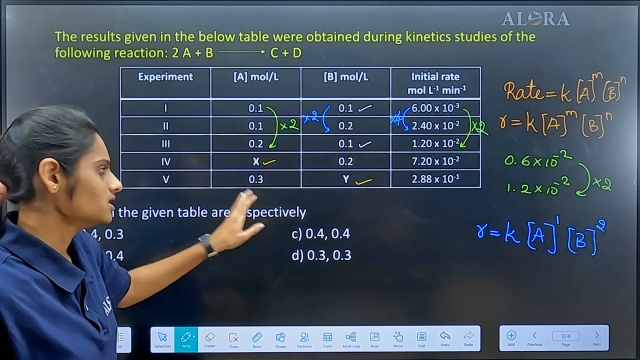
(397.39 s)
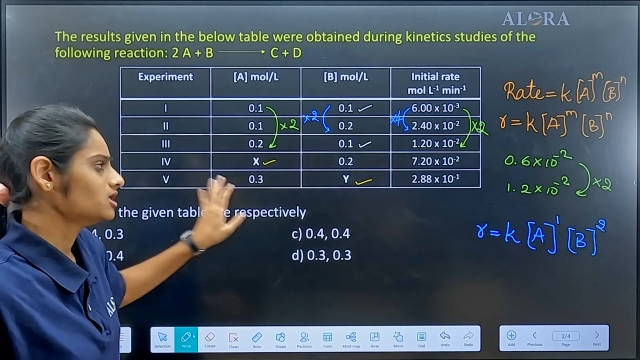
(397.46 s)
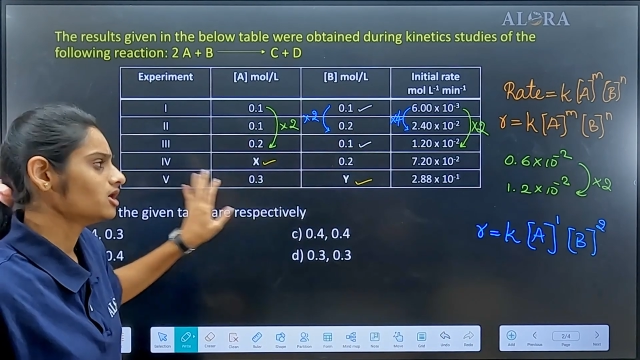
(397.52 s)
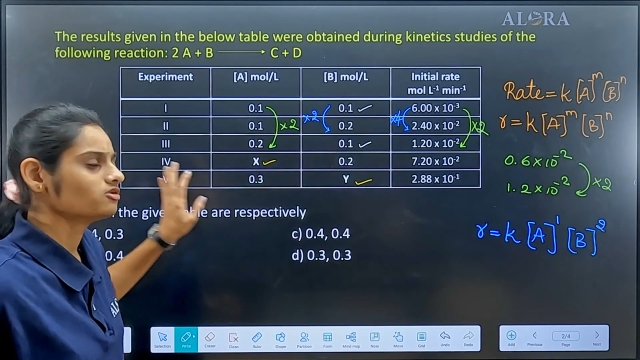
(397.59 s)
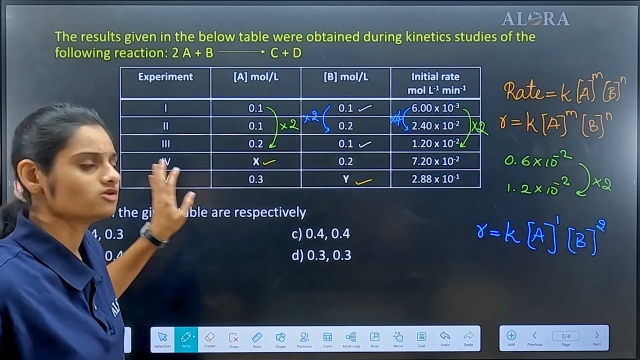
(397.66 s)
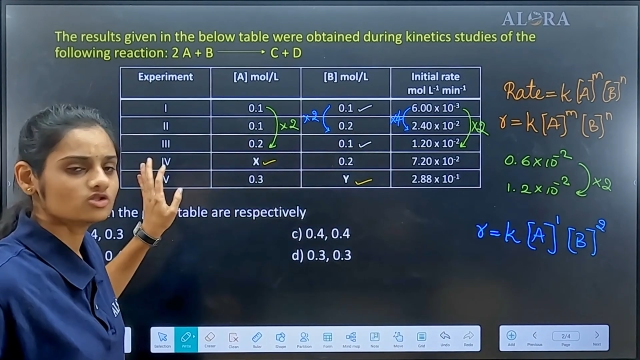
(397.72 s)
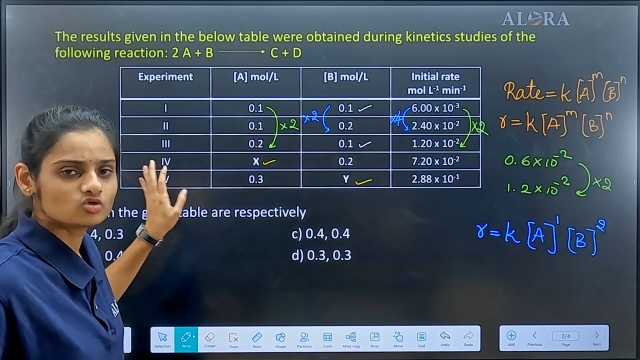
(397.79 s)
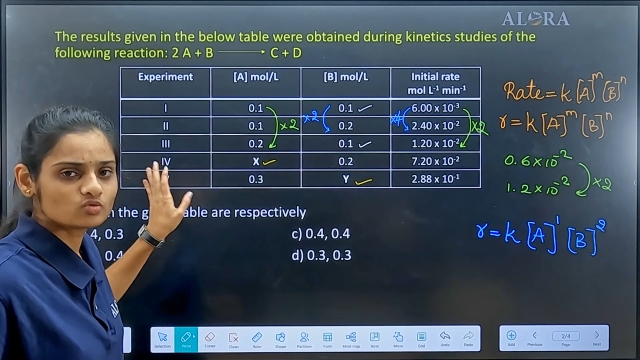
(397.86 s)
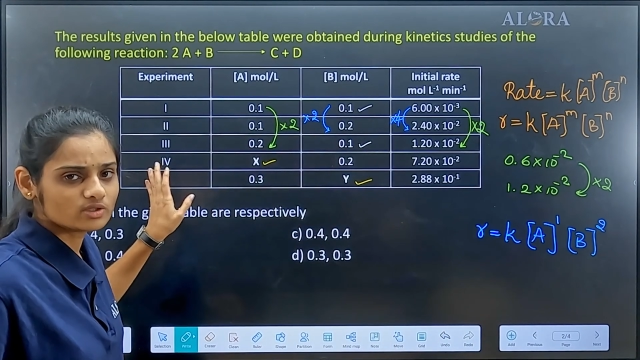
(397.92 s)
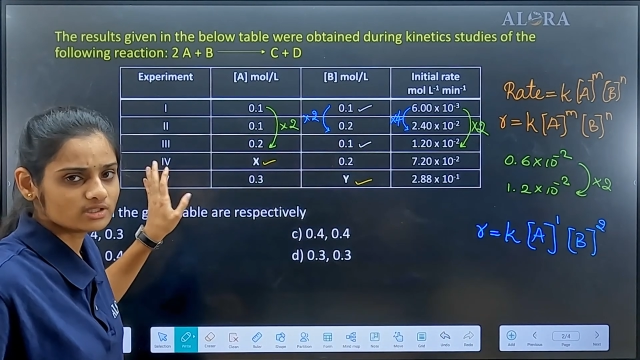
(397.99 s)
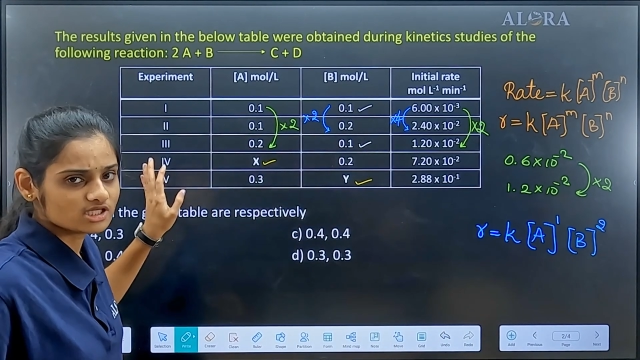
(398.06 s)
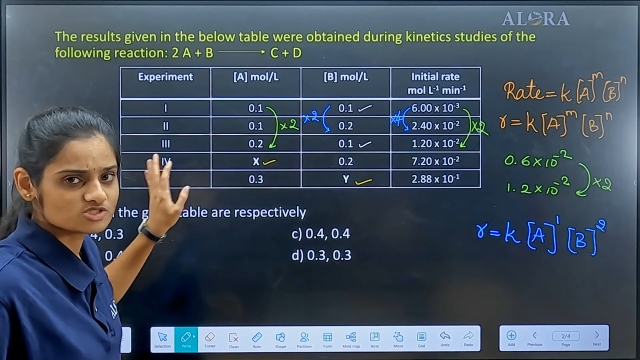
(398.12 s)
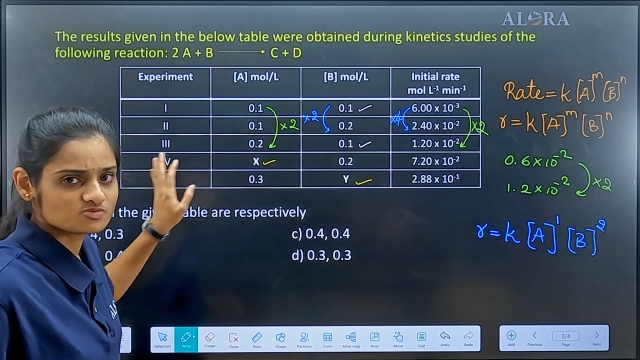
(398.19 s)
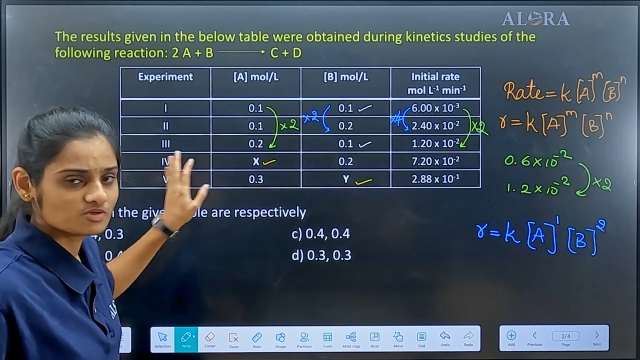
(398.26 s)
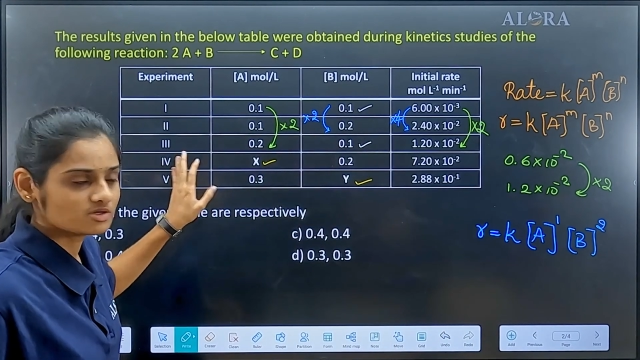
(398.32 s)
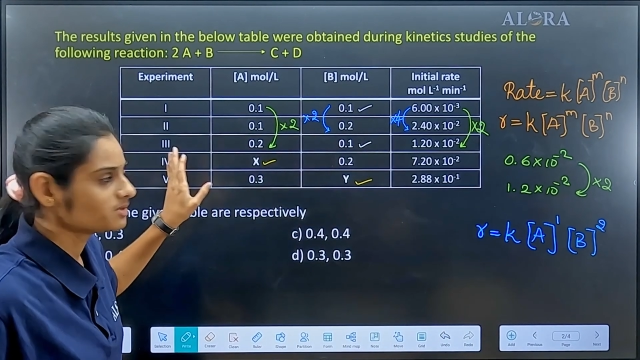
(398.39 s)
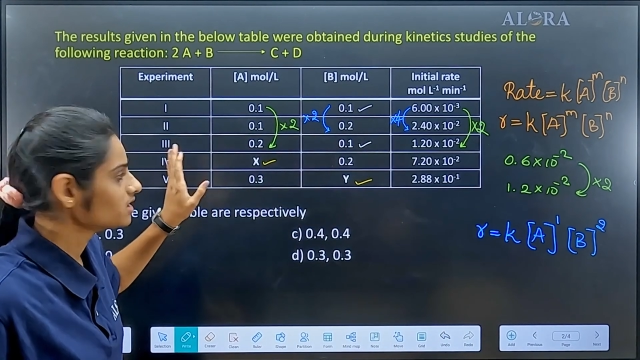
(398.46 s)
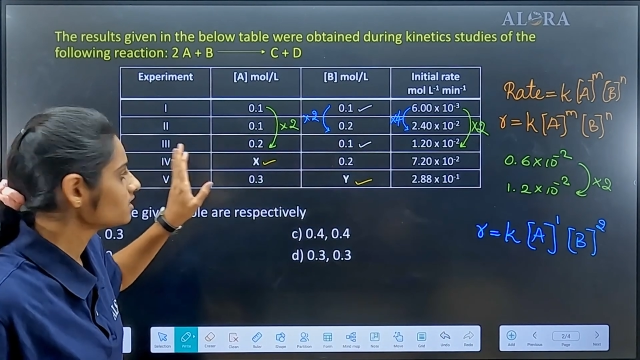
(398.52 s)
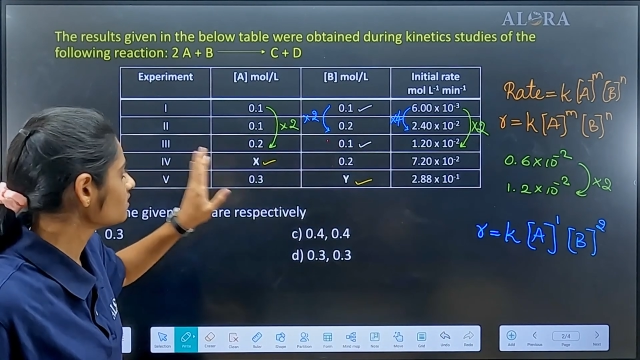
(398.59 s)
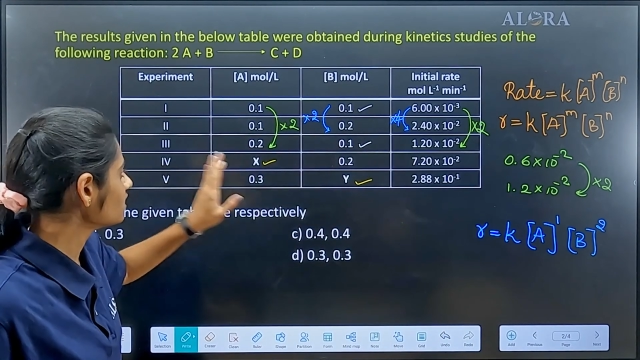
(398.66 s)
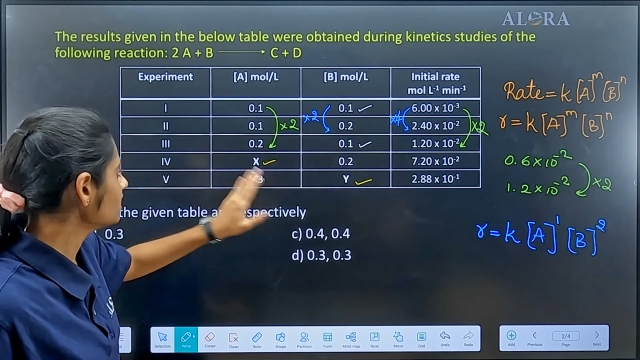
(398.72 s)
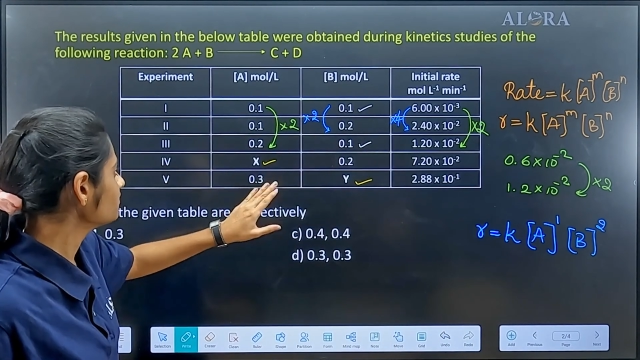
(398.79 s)
Yadadu one
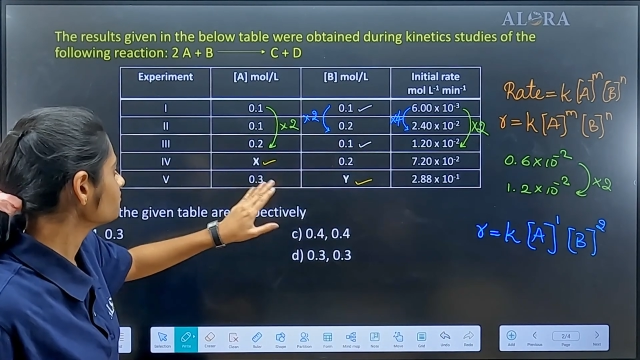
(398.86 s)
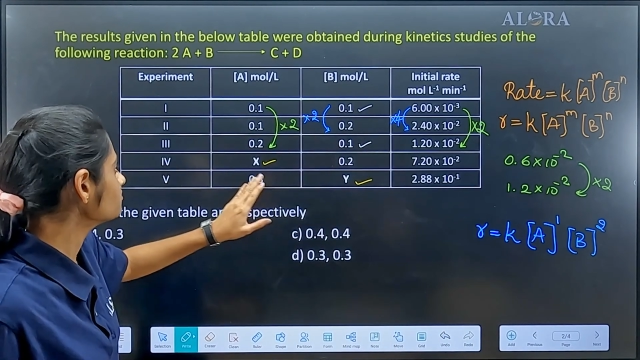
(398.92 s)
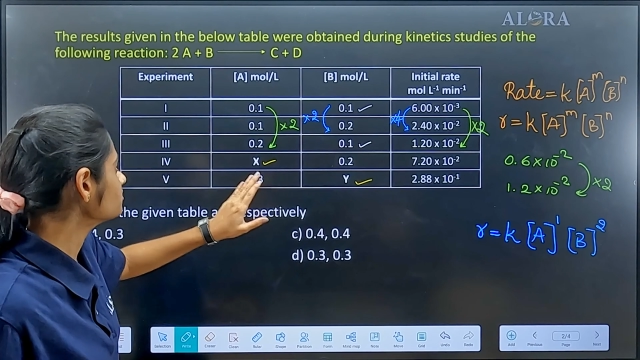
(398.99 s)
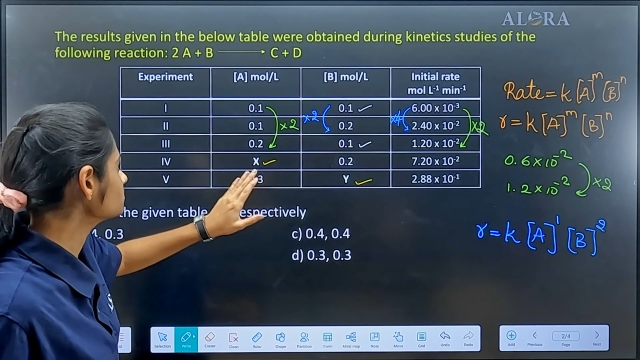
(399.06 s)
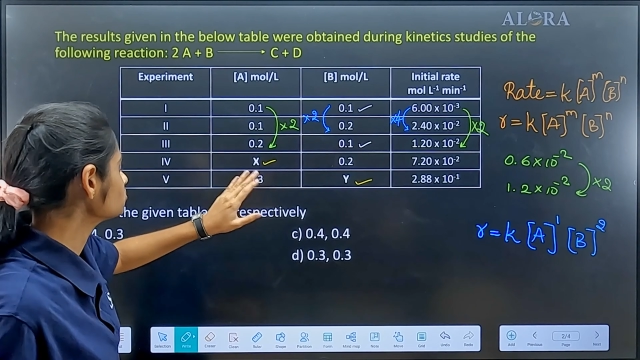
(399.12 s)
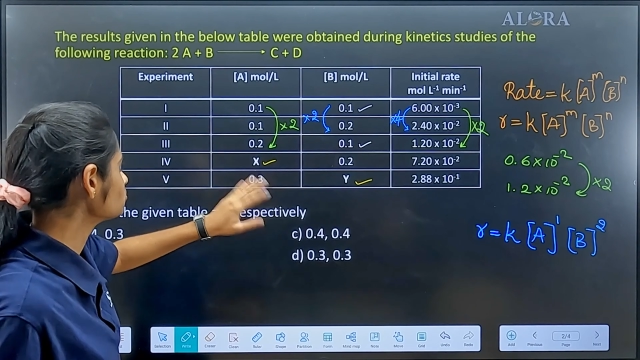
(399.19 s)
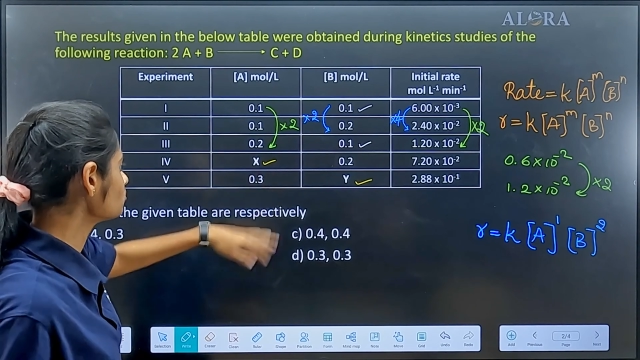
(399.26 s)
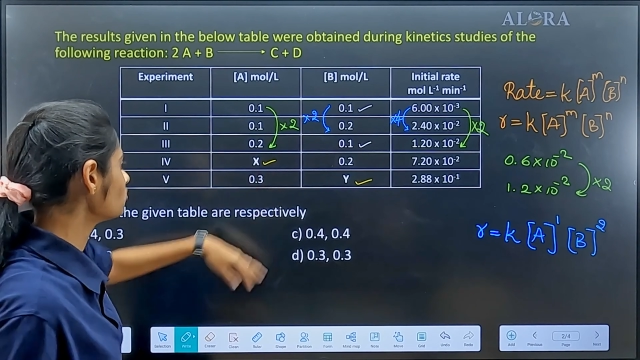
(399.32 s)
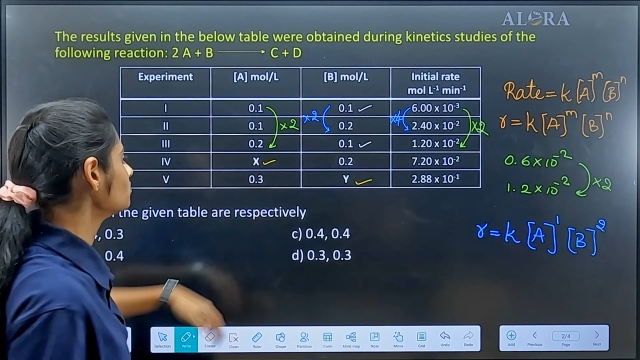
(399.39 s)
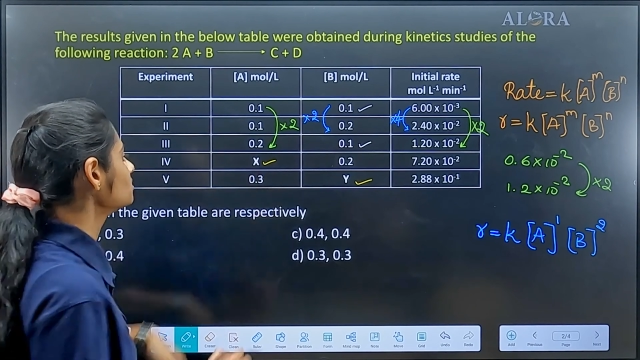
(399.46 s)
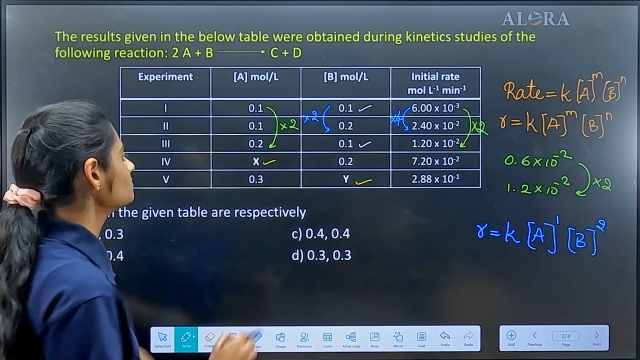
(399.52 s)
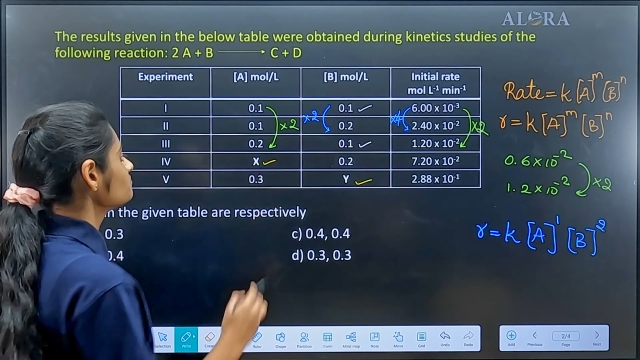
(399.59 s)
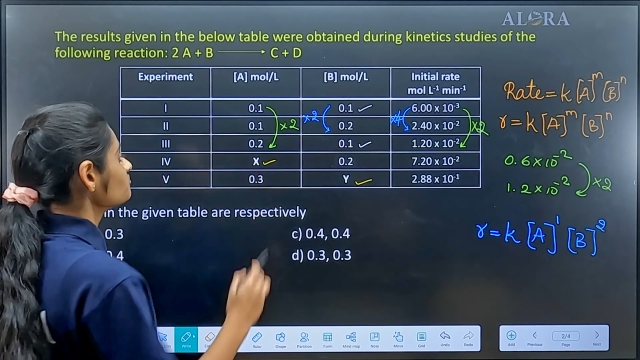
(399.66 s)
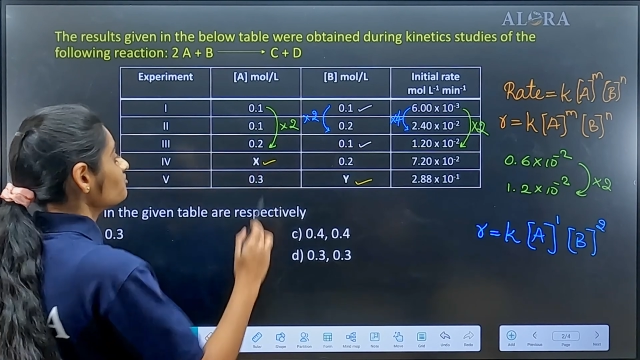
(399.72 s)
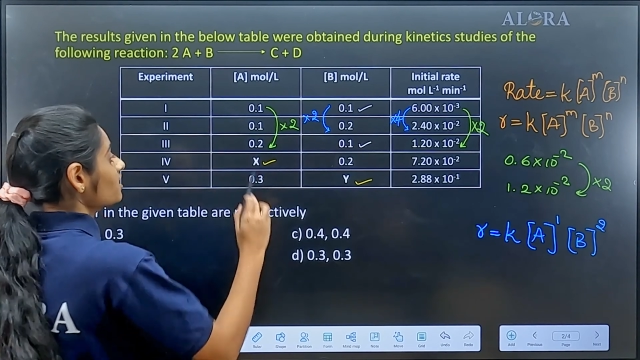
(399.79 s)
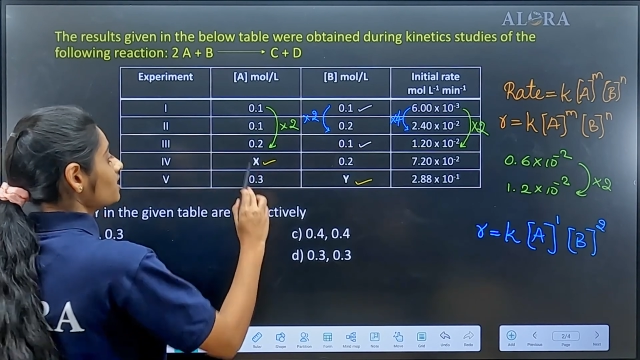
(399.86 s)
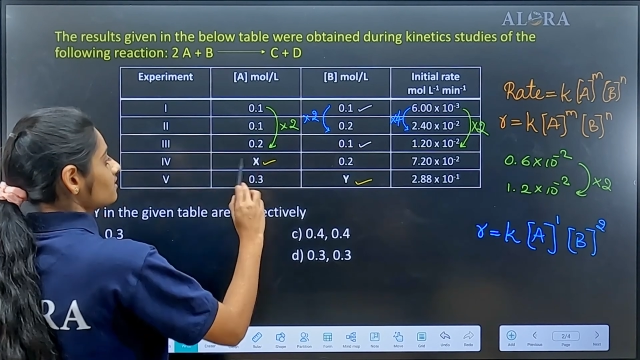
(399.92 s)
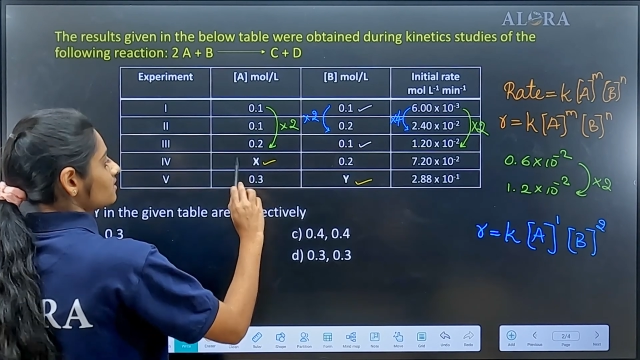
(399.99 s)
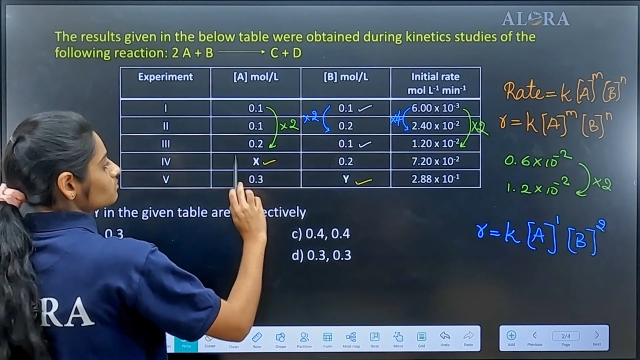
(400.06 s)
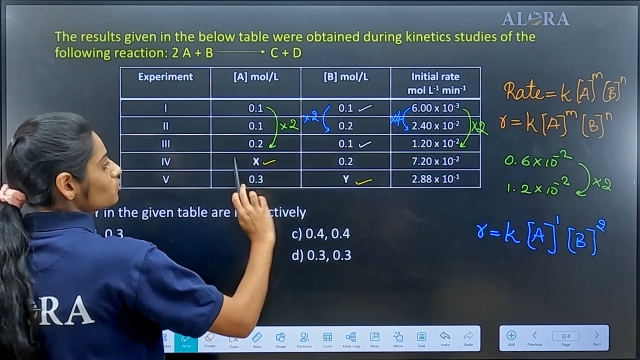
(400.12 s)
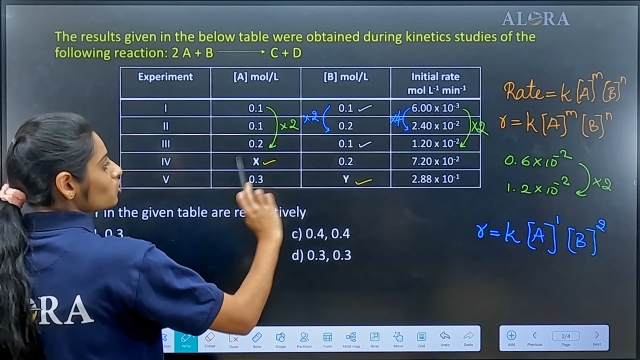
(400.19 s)
experiment where